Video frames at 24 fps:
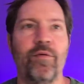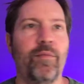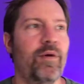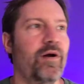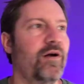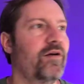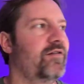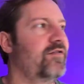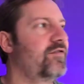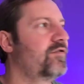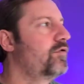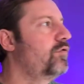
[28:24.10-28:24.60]
our
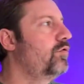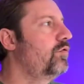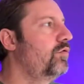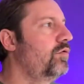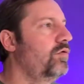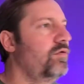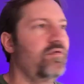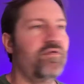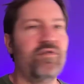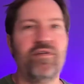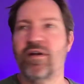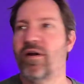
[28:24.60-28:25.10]

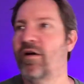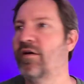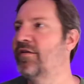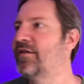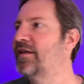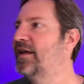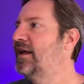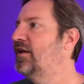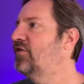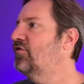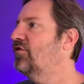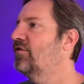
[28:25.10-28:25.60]
schools and our
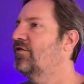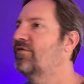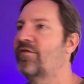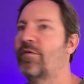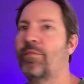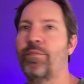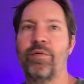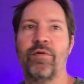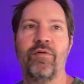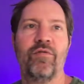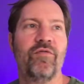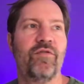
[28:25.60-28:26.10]
teachers,
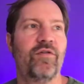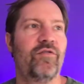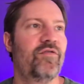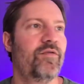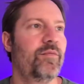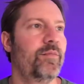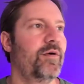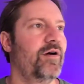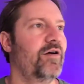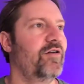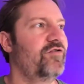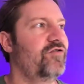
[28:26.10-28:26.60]
approval
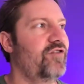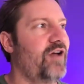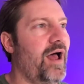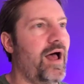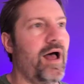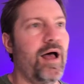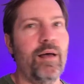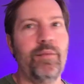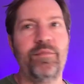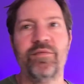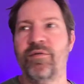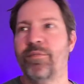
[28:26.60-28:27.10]
from our
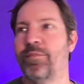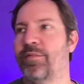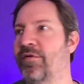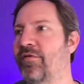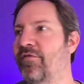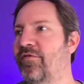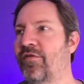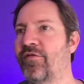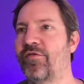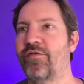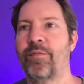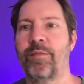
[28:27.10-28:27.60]
jobs,
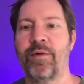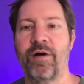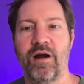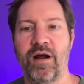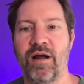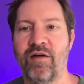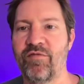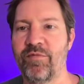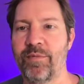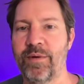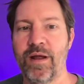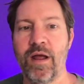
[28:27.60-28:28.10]
approval from our
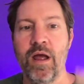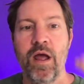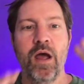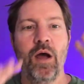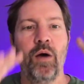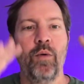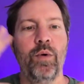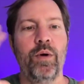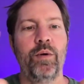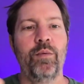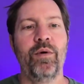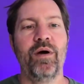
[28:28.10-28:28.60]
government.
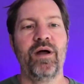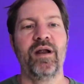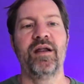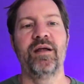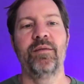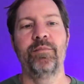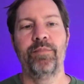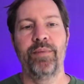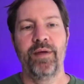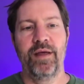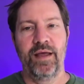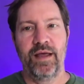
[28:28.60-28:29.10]
We want to
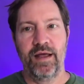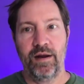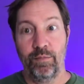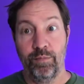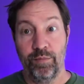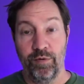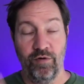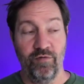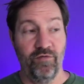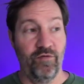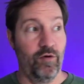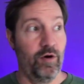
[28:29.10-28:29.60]
get
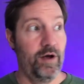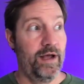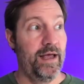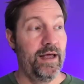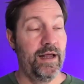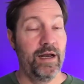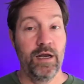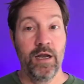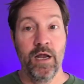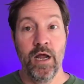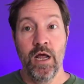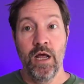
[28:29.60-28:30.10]
approval.
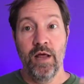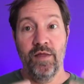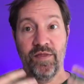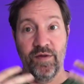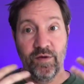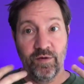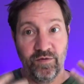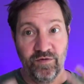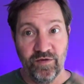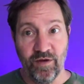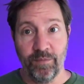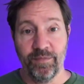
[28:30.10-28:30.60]
And
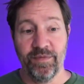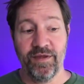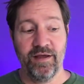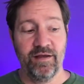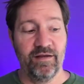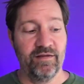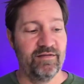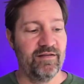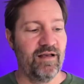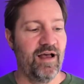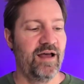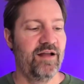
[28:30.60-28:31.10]
there's something
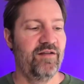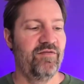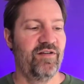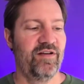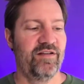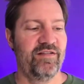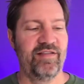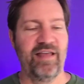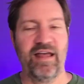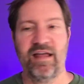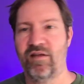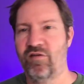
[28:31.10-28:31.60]
inside of us
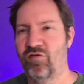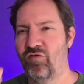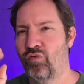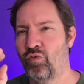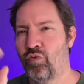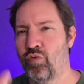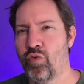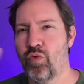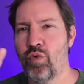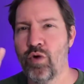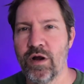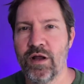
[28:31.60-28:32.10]
that is
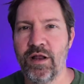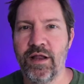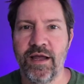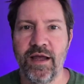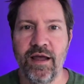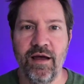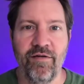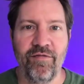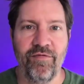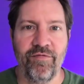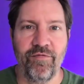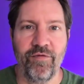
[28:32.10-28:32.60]
really
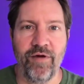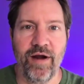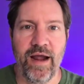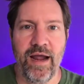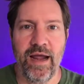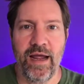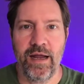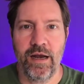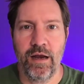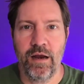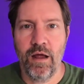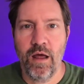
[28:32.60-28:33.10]

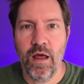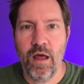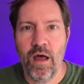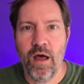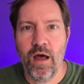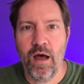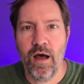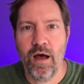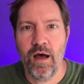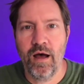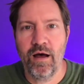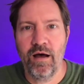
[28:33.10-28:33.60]
afraid
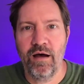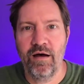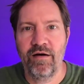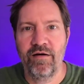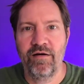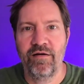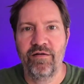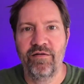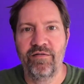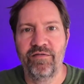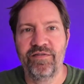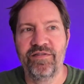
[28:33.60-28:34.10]

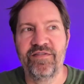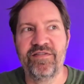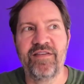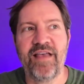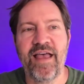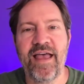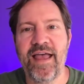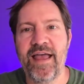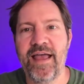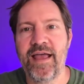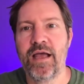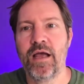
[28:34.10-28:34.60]
of
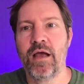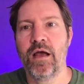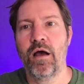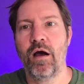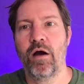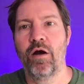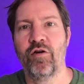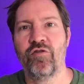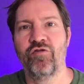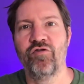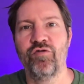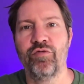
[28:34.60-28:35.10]
saying
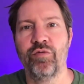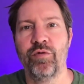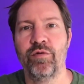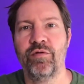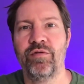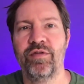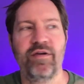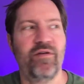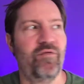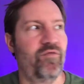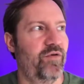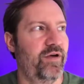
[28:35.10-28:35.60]
our truth
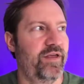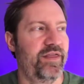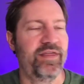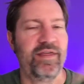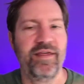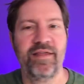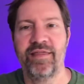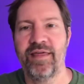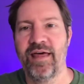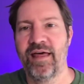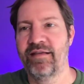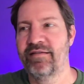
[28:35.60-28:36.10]
if we
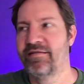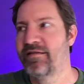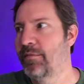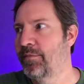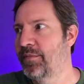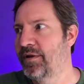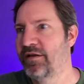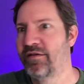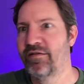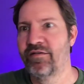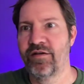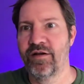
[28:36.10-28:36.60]
think that
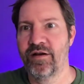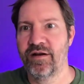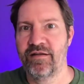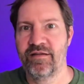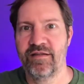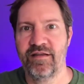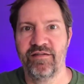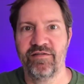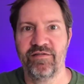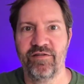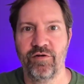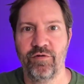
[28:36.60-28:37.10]
somebody's going to
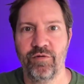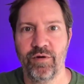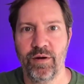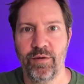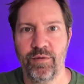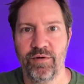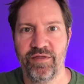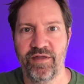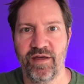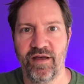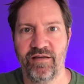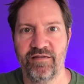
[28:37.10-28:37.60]
disagree
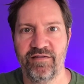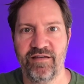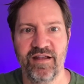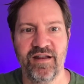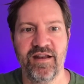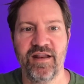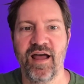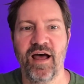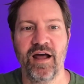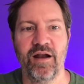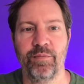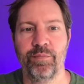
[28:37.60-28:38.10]
with us and
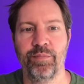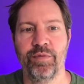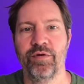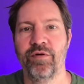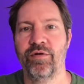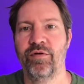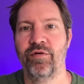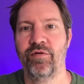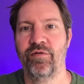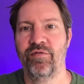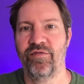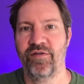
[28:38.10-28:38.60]
not
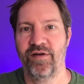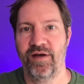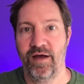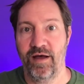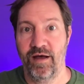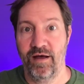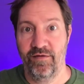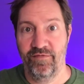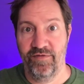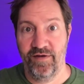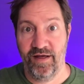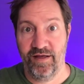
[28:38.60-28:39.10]
approve
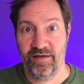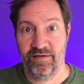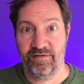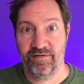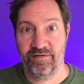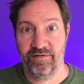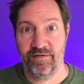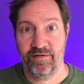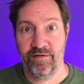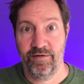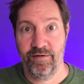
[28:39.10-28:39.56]
of us.